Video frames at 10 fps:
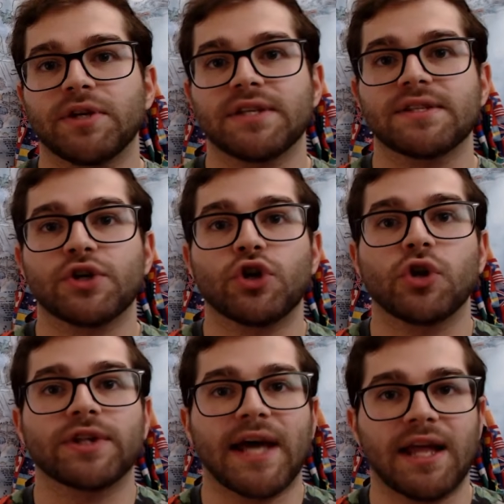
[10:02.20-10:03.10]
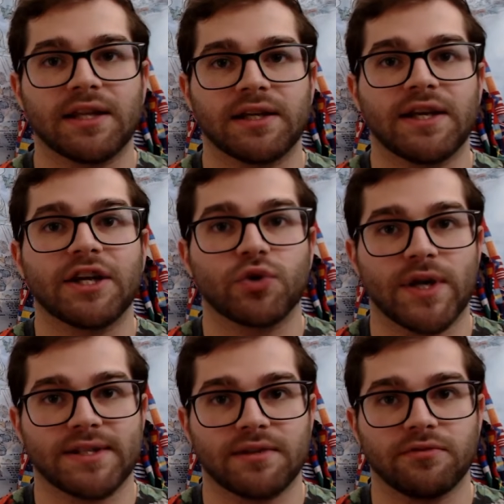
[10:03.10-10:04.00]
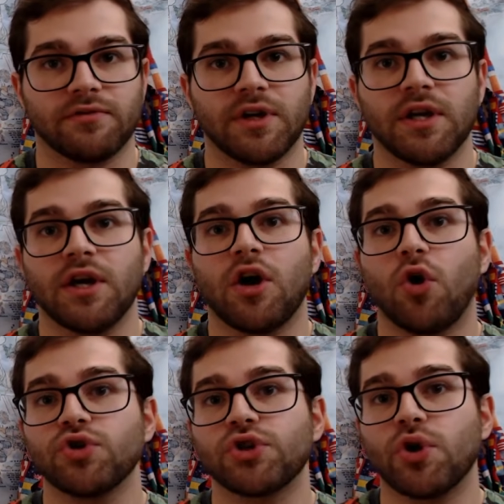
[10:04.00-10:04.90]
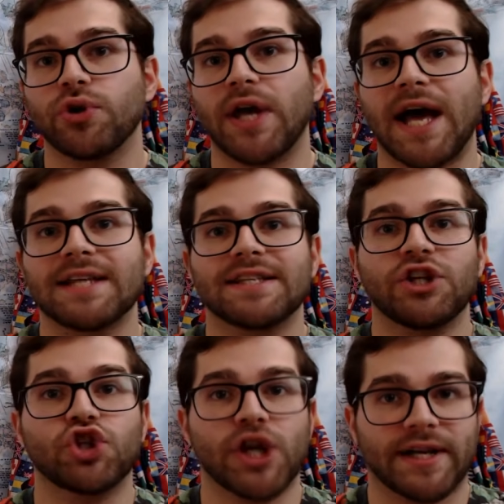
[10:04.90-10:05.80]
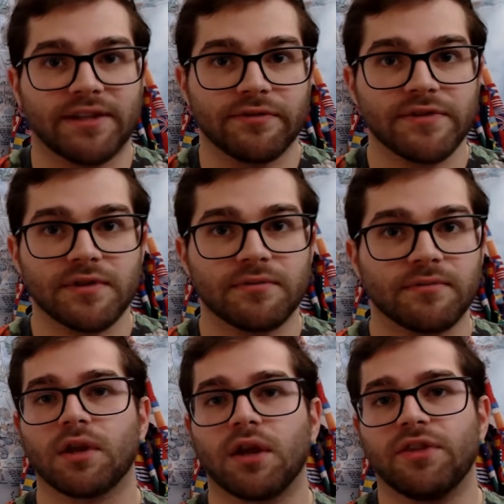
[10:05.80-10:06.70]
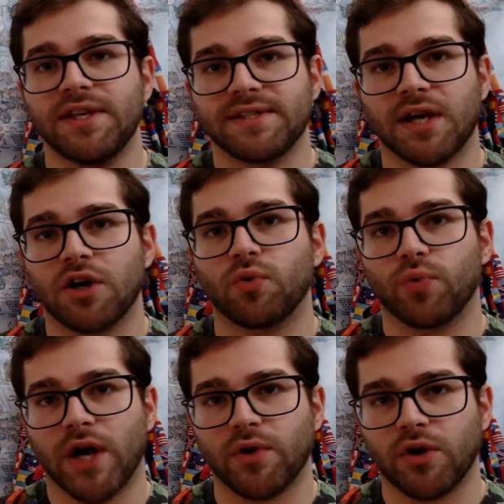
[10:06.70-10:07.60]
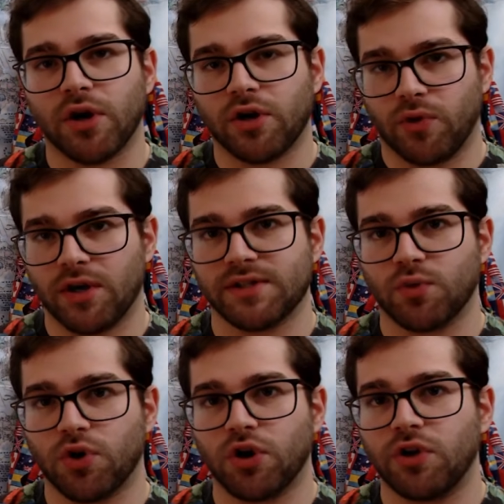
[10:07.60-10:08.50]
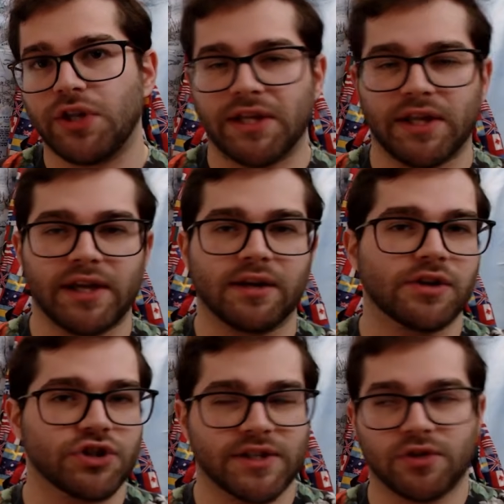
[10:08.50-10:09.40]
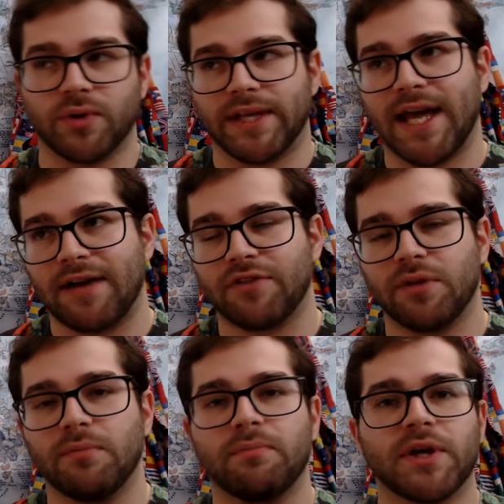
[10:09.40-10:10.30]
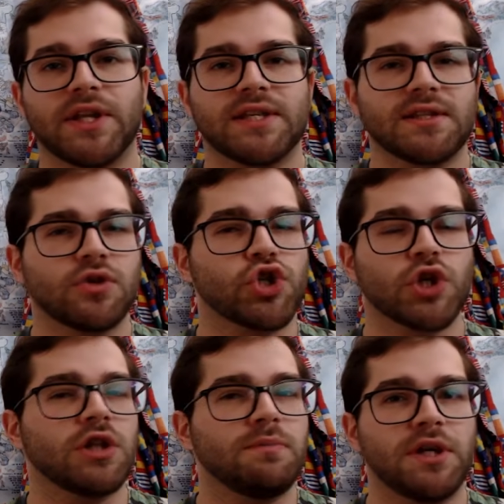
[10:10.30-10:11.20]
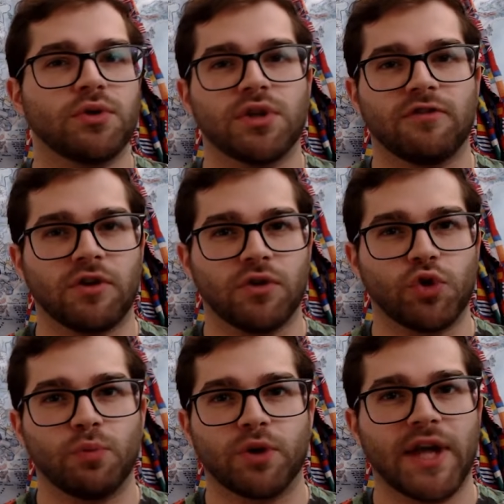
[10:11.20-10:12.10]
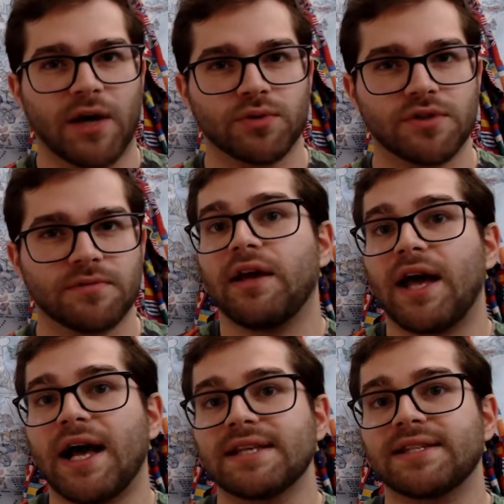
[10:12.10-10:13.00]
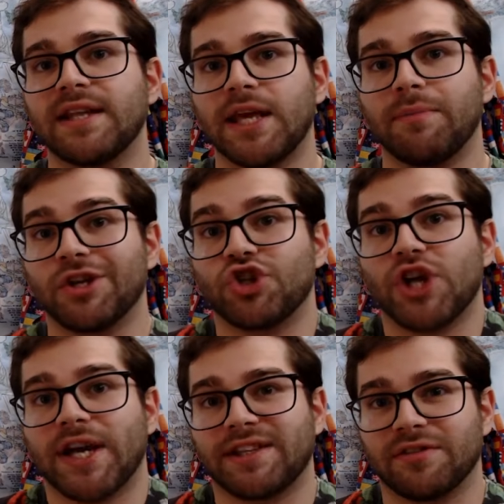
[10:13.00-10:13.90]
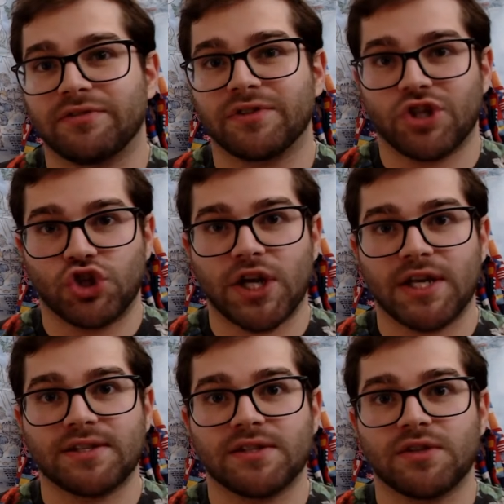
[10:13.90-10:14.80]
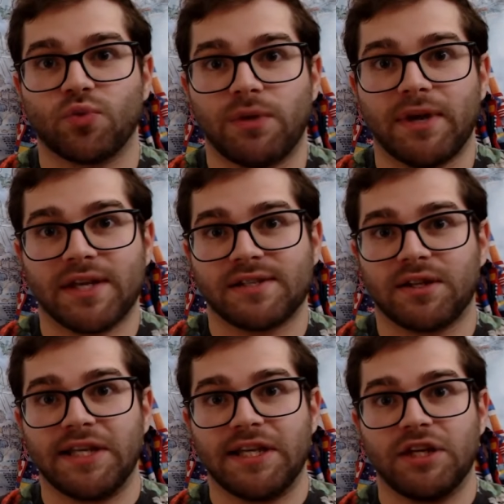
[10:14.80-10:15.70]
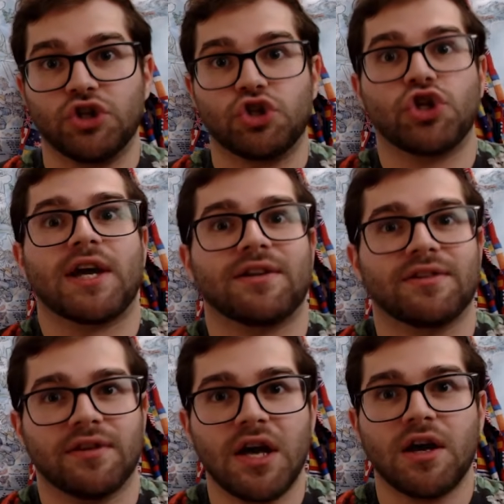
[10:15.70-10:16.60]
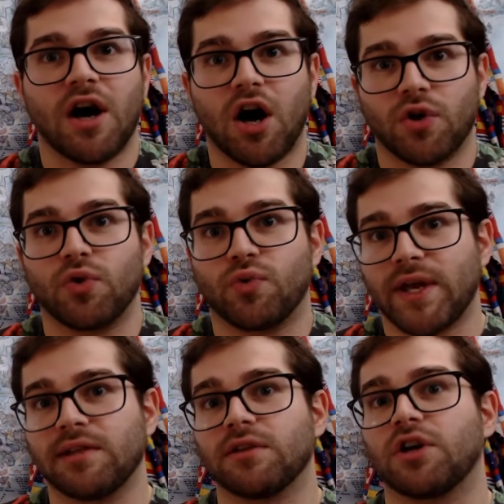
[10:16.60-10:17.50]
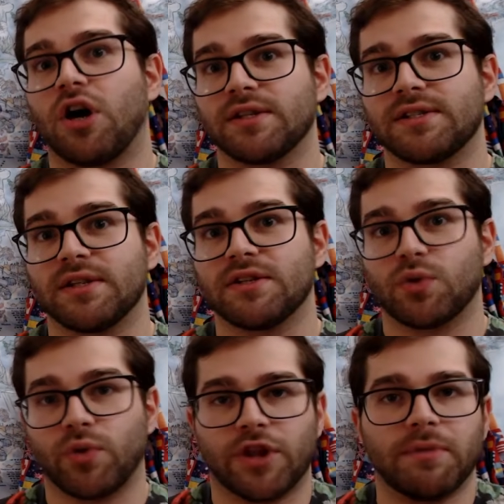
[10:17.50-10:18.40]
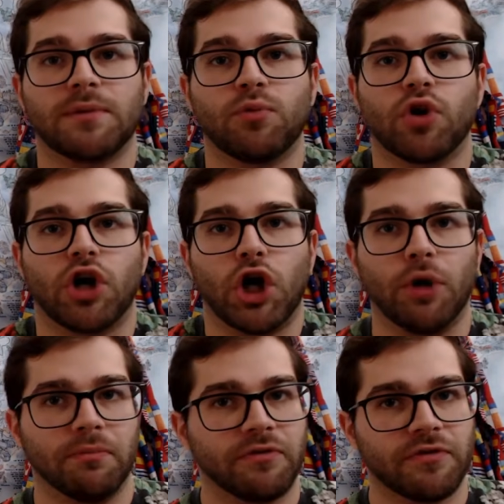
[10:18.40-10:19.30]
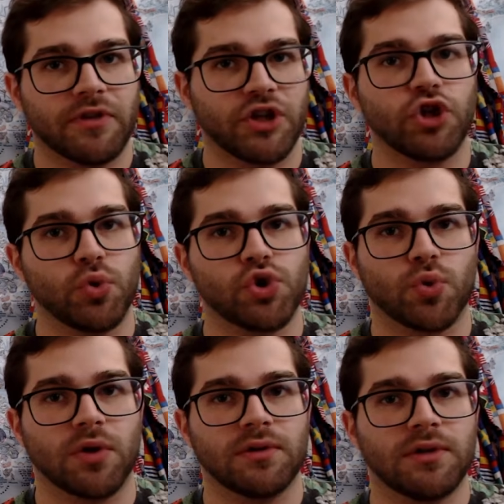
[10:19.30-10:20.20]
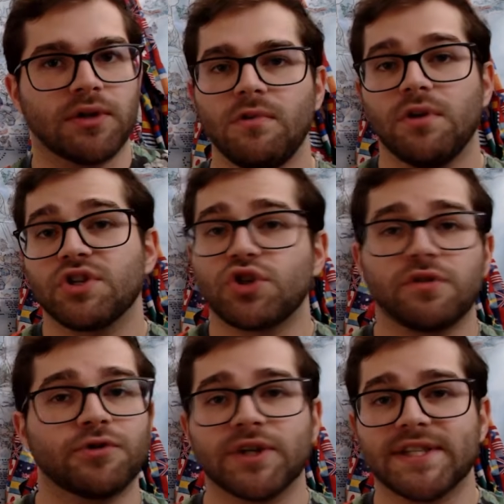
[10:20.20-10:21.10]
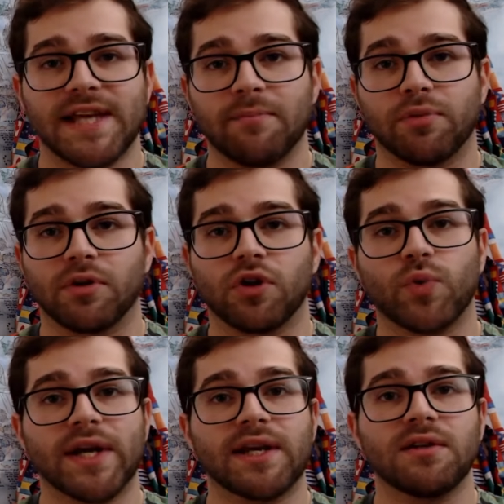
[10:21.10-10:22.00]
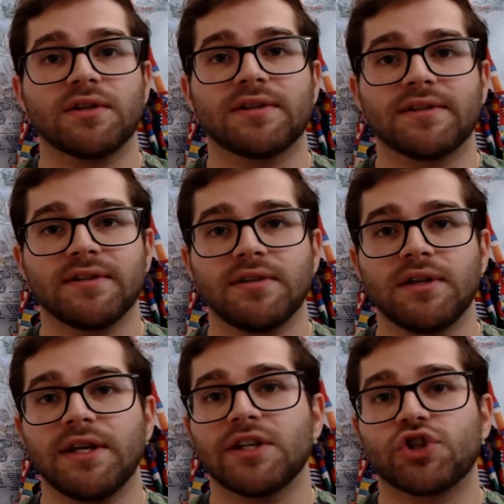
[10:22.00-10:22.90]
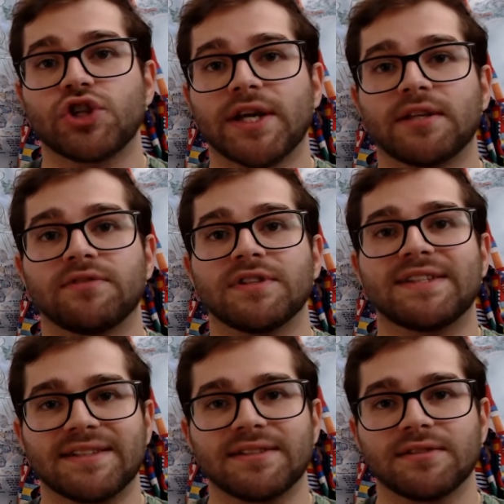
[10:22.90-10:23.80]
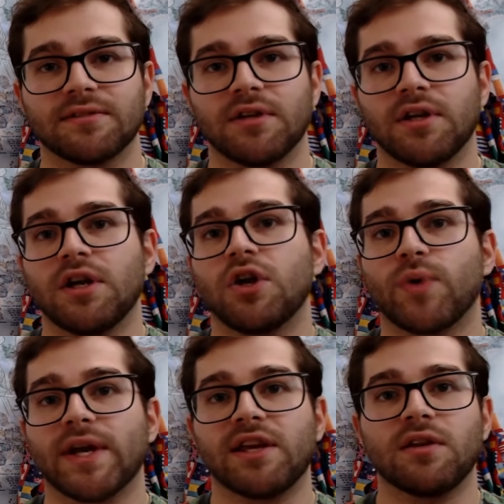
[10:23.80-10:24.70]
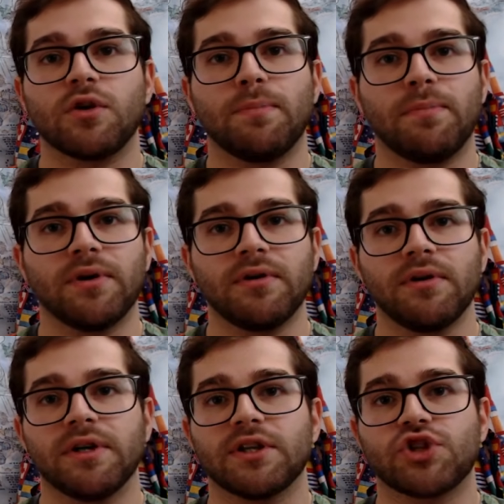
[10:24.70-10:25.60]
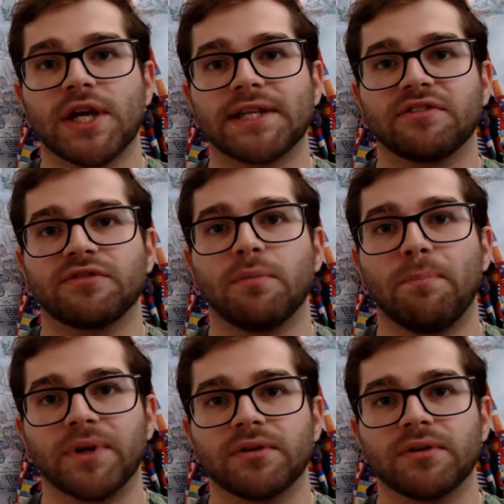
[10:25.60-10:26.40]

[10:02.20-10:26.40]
is glottalic egressive, also known as ejectives. These are rarer across the world, and English doesn't really have them, but they still shouldn't be too difficult to pronounce. As the name ejective suggests, we basically eject our regular consonants with a bit more oomph than usual. So for example, regular t, ejective t, regular p, ejective p,